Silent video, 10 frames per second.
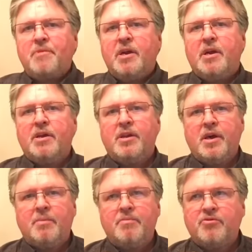and
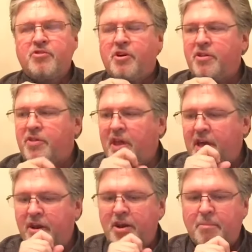um, saw that they
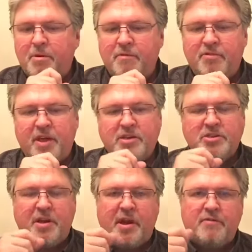had a number of things.
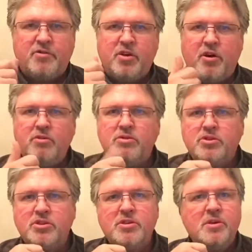They have
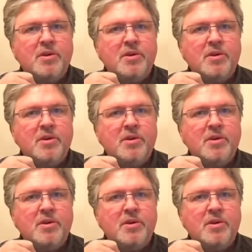toast,